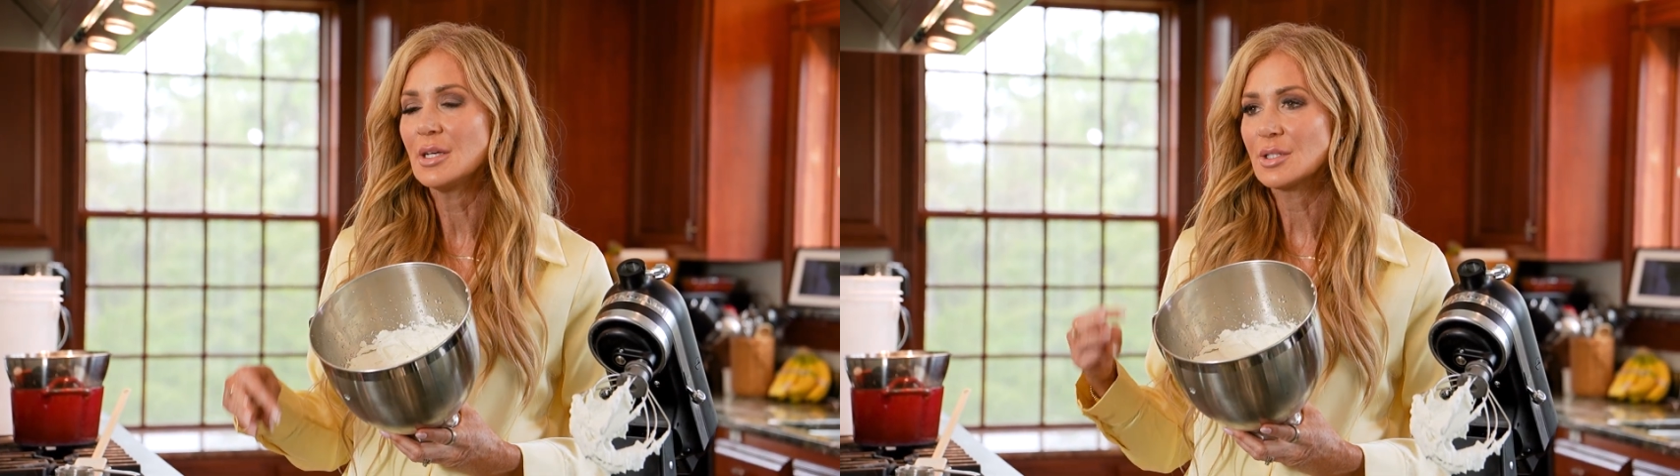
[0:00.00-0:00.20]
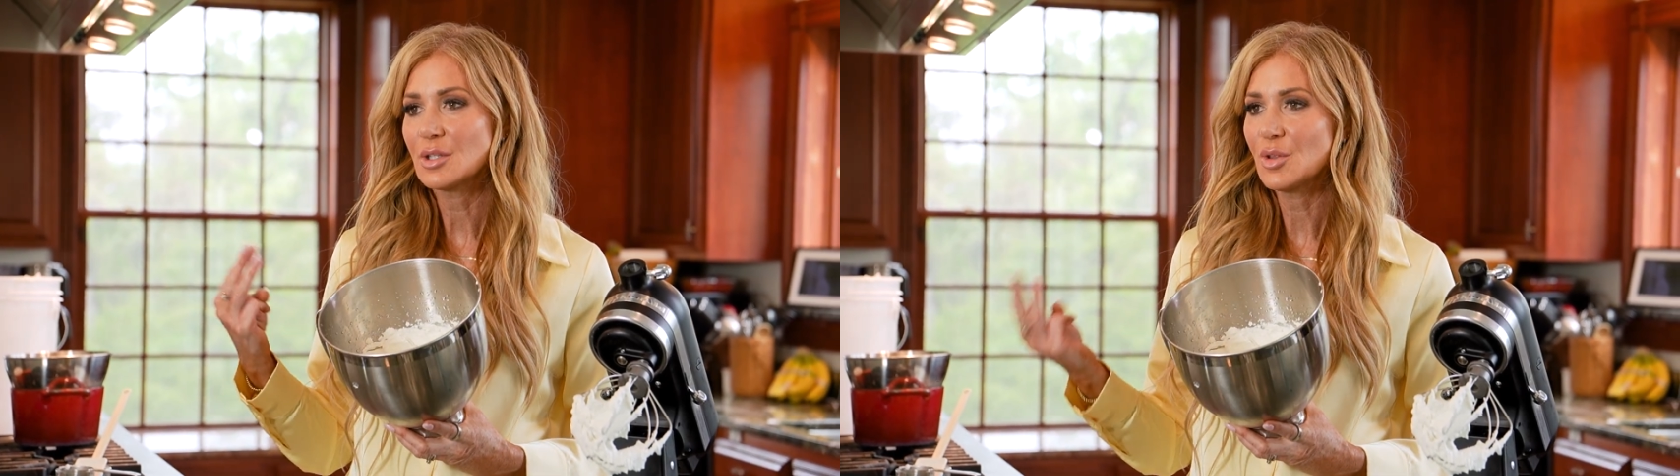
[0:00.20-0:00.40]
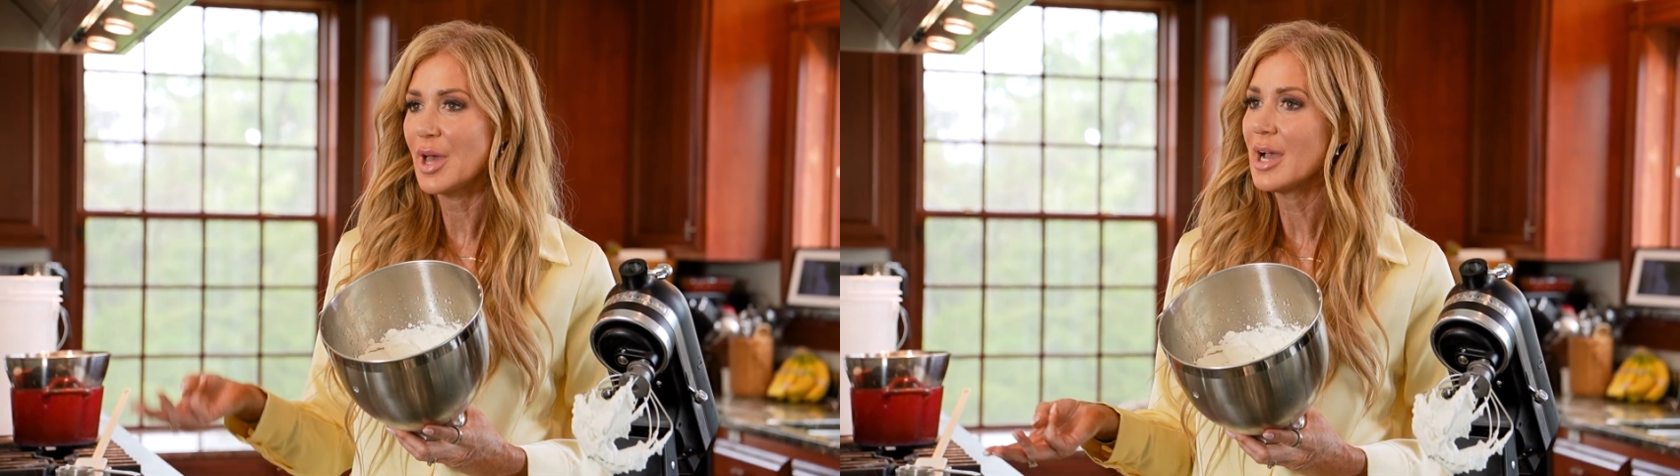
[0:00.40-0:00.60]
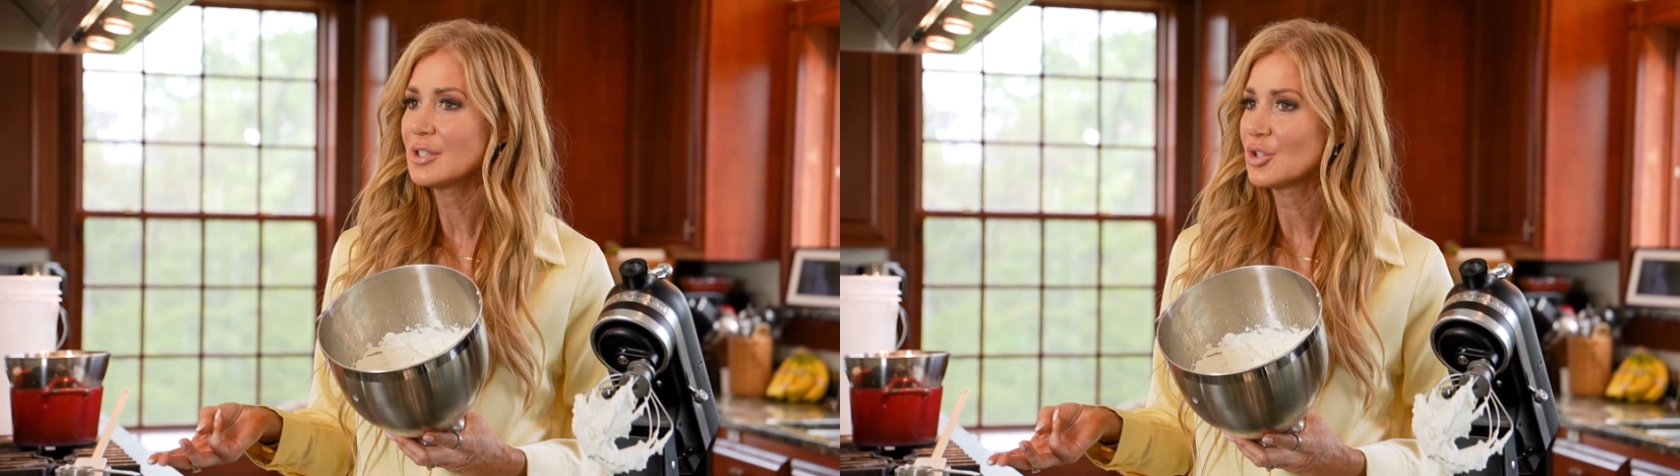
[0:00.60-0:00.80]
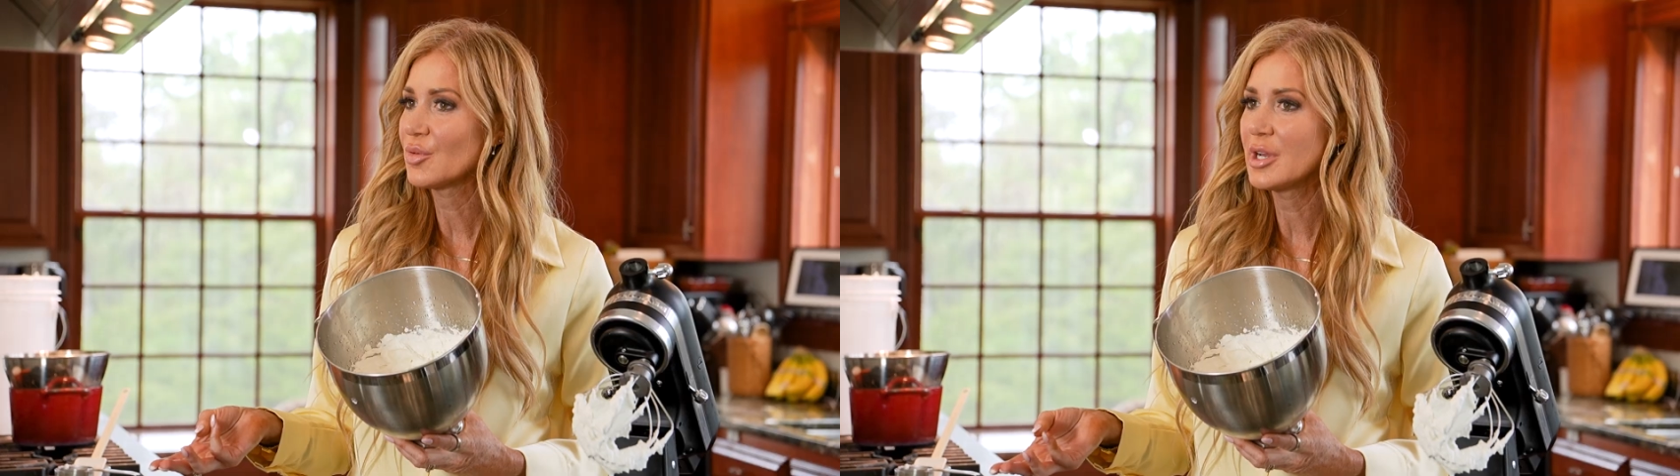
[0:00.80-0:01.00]
So that
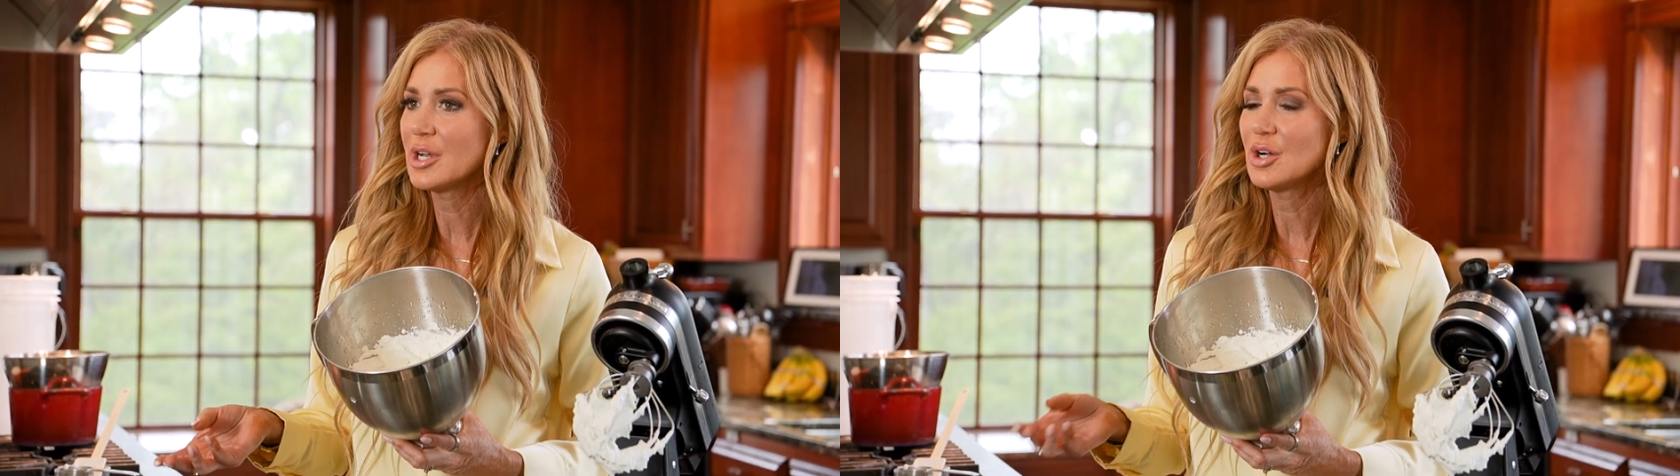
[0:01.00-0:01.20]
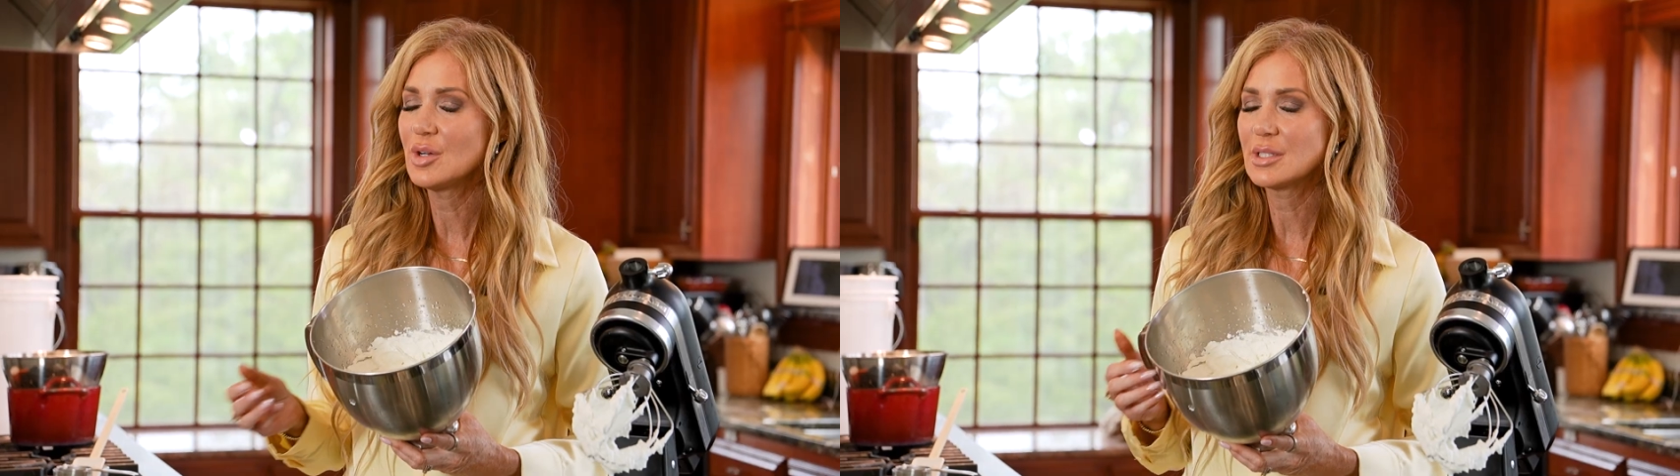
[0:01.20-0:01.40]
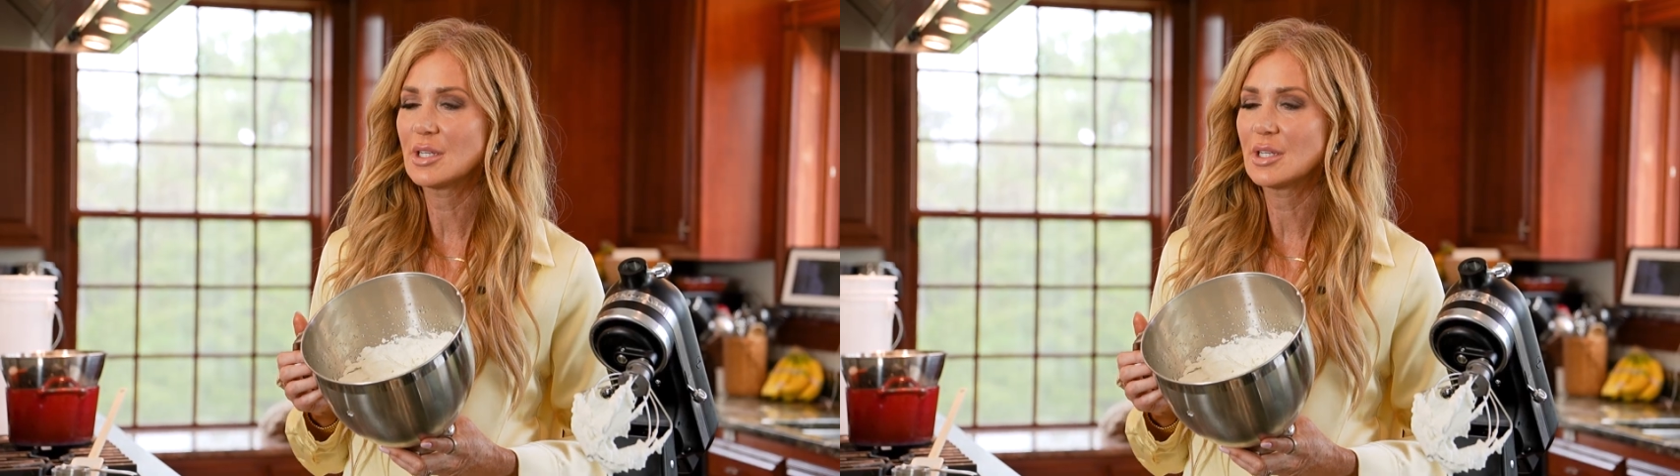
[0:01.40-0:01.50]
trio is